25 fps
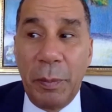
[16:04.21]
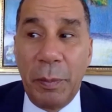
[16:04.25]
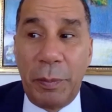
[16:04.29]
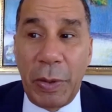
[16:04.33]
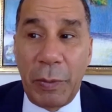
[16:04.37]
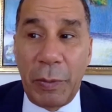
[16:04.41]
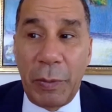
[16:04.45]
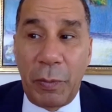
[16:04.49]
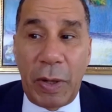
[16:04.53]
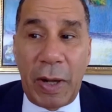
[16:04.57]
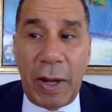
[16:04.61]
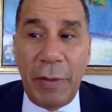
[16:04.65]

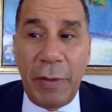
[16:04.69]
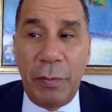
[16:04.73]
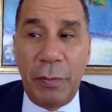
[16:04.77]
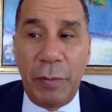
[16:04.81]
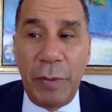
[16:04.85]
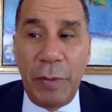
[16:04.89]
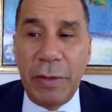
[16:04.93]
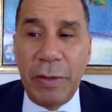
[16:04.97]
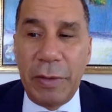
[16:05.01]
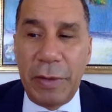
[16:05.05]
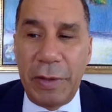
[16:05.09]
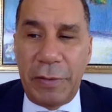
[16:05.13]
But what I
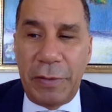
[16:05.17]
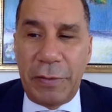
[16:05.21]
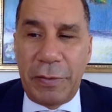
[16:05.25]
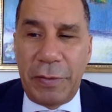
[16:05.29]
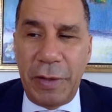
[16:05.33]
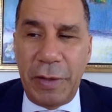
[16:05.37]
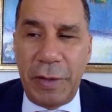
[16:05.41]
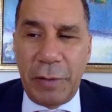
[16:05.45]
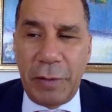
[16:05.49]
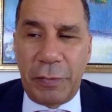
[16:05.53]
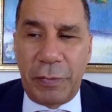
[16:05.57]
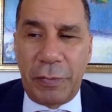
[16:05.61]
really
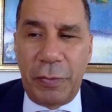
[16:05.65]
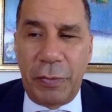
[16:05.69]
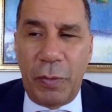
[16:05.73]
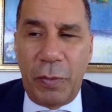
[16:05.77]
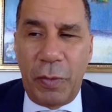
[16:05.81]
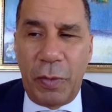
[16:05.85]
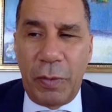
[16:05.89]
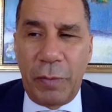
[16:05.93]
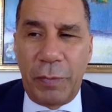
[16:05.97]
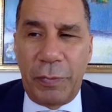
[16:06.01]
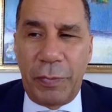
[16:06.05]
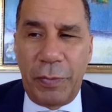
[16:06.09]
see it
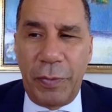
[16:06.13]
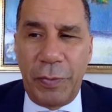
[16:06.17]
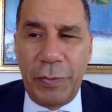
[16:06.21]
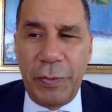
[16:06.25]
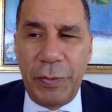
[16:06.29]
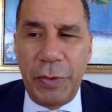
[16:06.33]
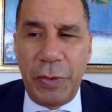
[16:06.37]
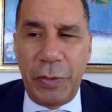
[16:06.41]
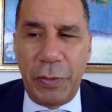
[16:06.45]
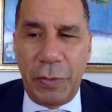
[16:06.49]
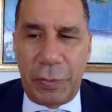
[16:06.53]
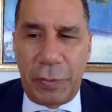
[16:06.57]
for
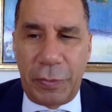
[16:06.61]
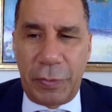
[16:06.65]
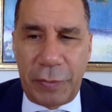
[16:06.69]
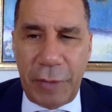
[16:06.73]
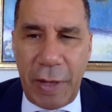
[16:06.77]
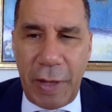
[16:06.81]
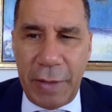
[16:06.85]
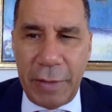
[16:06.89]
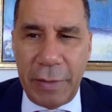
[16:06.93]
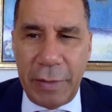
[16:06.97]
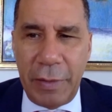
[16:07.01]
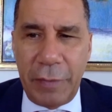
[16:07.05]
New York
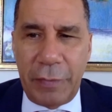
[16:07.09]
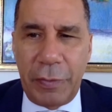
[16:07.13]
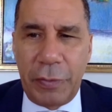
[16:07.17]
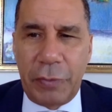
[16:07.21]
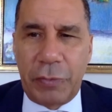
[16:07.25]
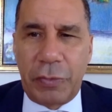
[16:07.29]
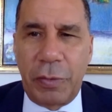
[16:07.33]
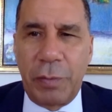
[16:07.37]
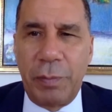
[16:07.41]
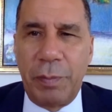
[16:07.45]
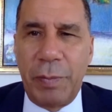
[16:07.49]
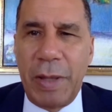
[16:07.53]
State is a
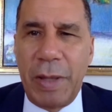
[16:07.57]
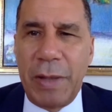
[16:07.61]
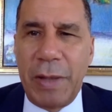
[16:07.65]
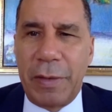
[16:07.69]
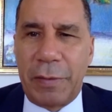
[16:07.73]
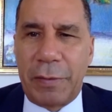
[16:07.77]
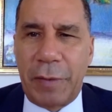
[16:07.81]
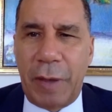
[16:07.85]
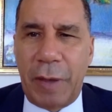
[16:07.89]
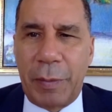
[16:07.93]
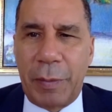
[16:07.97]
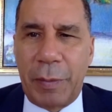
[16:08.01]

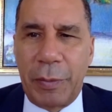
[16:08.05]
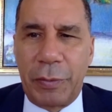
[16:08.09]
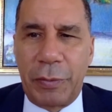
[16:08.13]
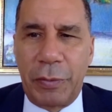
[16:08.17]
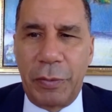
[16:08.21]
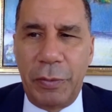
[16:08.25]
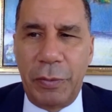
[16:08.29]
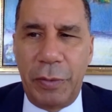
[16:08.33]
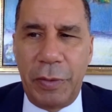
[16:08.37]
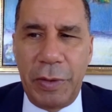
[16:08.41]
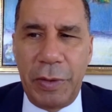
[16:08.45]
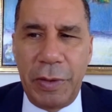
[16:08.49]
tremendous
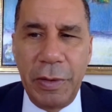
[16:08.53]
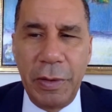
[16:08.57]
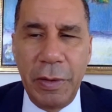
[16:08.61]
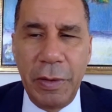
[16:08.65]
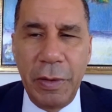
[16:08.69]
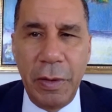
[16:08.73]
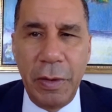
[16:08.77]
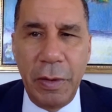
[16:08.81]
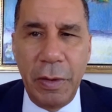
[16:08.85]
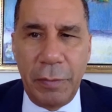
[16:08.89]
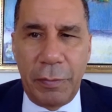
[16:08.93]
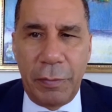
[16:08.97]
opportunity
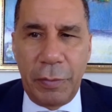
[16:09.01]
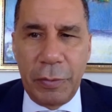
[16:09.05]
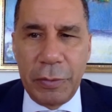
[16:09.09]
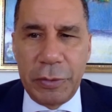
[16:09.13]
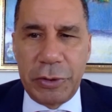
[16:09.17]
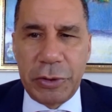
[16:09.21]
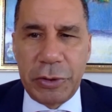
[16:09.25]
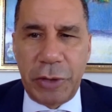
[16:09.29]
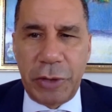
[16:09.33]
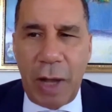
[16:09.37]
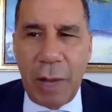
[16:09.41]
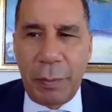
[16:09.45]
for
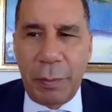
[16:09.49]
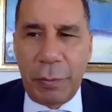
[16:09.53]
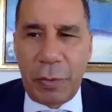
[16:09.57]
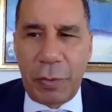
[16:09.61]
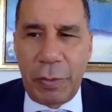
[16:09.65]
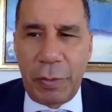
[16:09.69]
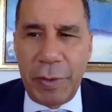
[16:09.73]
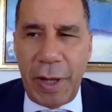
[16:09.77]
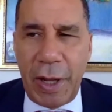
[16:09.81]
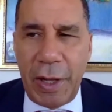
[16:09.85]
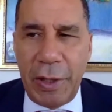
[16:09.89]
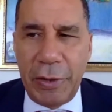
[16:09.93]
job
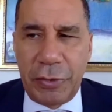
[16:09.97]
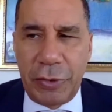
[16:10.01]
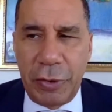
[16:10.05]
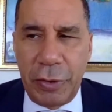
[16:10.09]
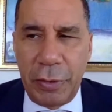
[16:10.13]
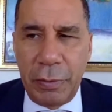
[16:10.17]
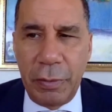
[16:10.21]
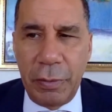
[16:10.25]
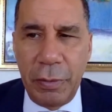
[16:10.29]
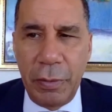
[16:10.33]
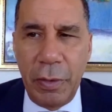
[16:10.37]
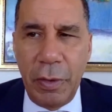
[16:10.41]

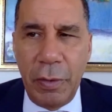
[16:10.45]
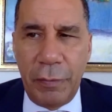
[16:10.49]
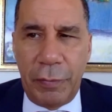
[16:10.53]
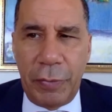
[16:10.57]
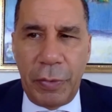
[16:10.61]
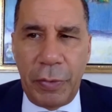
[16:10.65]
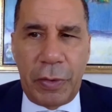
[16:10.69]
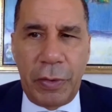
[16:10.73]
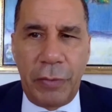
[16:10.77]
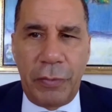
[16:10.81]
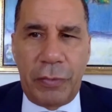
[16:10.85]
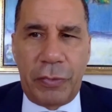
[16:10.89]
creation,
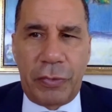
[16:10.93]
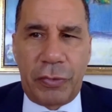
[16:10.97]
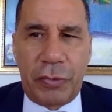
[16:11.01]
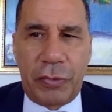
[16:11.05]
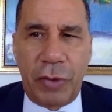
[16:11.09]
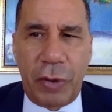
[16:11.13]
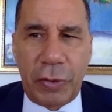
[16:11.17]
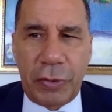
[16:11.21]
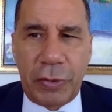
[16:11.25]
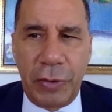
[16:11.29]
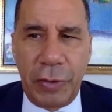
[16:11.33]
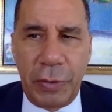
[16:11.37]
for
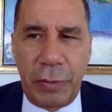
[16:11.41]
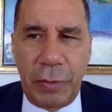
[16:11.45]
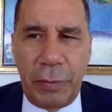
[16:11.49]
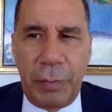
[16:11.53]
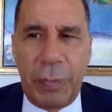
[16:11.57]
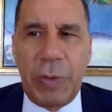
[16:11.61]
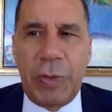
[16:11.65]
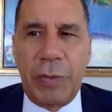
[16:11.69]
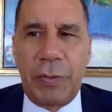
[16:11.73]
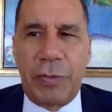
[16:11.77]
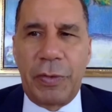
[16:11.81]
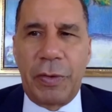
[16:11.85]
construction,
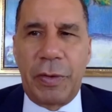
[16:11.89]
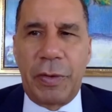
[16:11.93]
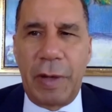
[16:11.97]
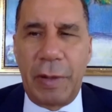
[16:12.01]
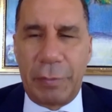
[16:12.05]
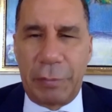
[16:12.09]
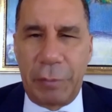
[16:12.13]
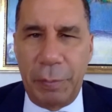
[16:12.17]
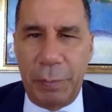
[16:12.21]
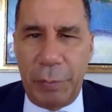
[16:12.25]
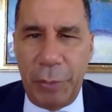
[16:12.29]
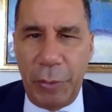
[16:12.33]
because they're going
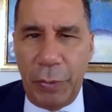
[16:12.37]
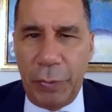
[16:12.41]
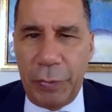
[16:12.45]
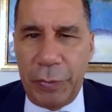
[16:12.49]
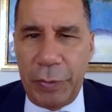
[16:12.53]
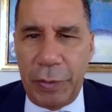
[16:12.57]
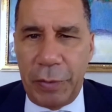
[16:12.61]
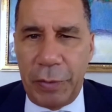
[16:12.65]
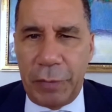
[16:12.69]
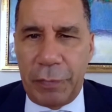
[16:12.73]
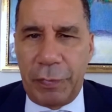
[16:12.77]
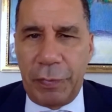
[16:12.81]
to have to build
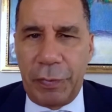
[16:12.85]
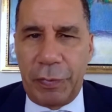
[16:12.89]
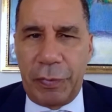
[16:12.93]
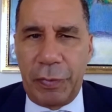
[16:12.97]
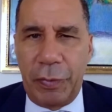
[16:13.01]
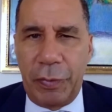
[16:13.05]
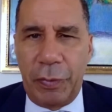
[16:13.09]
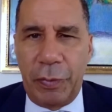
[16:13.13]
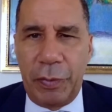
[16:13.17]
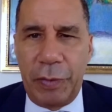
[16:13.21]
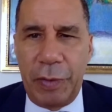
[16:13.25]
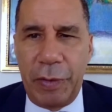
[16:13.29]
these
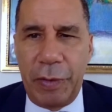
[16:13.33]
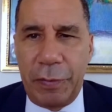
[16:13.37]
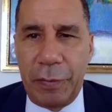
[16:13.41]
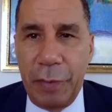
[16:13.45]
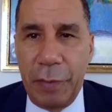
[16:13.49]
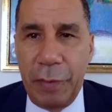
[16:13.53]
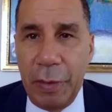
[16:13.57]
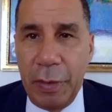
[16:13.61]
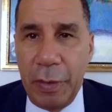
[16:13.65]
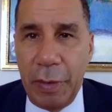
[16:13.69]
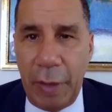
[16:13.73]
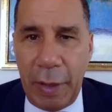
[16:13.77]
facilities,
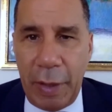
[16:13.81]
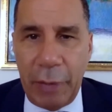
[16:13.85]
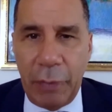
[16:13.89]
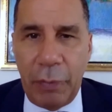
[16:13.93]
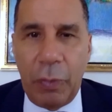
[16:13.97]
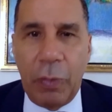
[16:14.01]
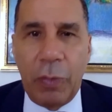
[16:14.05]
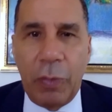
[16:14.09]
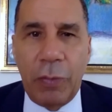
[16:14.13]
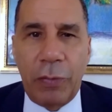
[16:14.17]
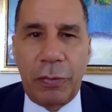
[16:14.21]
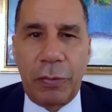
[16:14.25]
and
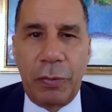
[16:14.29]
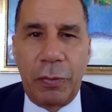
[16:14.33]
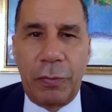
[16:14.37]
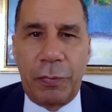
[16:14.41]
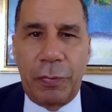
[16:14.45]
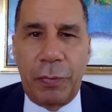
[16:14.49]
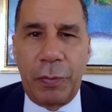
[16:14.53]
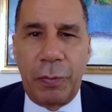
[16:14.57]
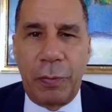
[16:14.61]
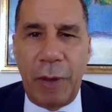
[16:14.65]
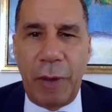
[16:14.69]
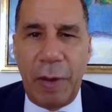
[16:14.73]
also
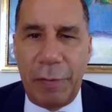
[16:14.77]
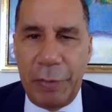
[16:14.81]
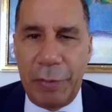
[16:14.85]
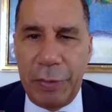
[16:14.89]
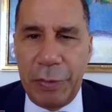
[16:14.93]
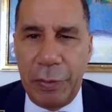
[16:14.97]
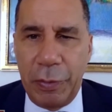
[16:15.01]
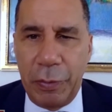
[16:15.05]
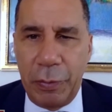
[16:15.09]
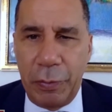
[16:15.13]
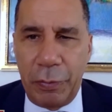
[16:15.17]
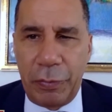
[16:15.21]
for
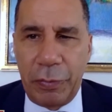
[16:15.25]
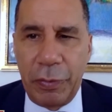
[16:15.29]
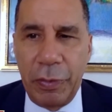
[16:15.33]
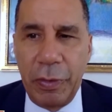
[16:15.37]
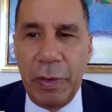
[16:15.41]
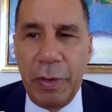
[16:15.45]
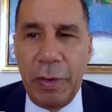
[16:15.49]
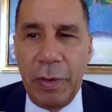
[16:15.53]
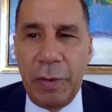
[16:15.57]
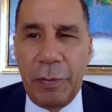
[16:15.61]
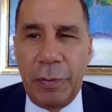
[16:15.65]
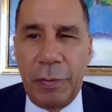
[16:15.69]
revenues.
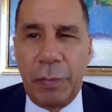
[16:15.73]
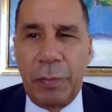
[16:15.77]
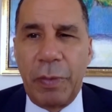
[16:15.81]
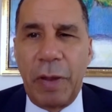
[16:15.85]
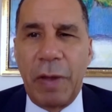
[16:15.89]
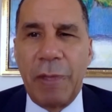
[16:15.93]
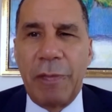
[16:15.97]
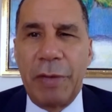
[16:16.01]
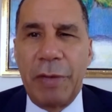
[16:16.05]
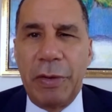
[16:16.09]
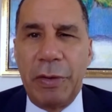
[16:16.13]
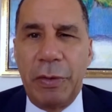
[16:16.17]
The
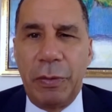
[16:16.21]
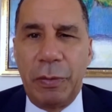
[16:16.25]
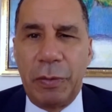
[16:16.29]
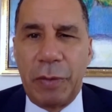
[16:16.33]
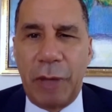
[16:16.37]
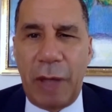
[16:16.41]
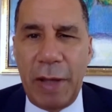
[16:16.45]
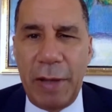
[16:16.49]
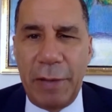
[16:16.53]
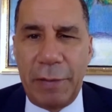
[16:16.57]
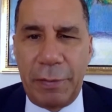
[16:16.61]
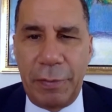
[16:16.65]
revenue
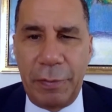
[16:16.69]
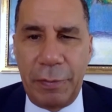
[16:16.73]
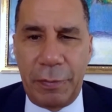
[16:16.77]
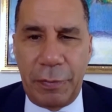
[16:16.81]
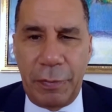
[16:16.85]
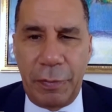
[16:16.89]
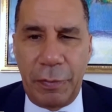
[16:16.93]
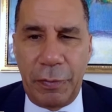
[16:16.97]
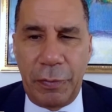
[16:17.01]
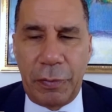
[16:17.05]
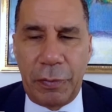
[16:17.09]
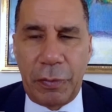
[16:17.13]

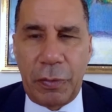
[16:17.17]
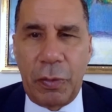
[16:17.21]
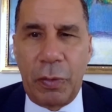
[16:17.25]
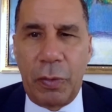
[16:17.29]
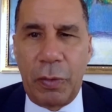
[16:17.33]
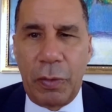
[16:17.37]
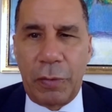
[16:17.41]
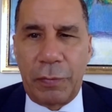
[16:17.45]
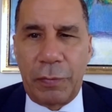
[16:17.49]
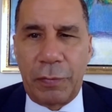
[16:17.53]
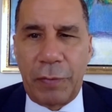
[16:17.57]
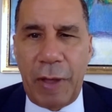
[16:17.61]
licenses
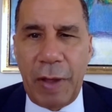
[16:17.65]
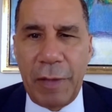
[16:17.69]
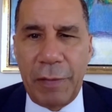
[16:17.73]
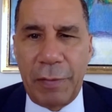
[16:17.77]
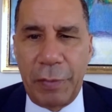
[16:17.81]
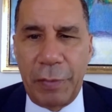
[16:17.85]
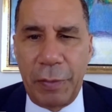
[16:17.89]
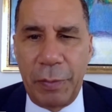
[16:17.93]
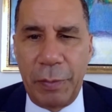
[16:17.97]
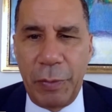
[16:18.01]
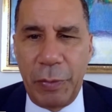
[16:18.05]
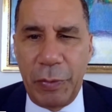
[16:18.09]
cost
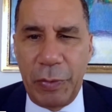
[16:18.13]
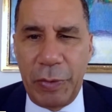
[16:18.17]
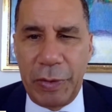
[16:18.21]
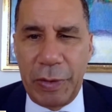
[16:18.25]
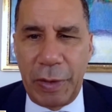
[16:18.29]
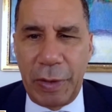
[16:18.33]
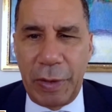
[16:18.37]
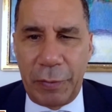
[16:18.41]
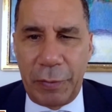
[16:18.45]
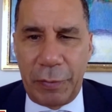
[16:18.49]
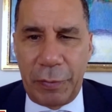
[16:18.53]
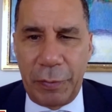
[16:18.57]
$500 million
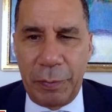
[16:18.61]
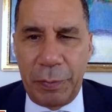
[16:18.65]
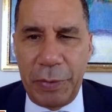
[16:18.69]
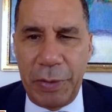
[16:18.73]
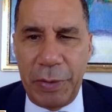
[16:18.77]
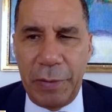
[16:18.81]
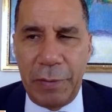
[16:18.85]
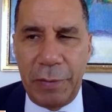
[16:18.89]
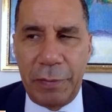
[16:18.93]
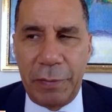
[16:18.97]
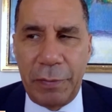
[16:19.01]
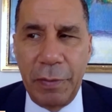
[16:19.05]
a
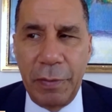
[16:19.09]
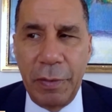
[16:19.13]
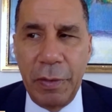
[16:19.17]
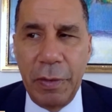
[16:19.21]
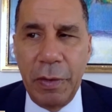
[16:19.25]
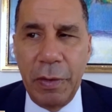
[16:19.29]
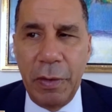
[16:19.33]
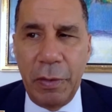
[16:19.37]
piece.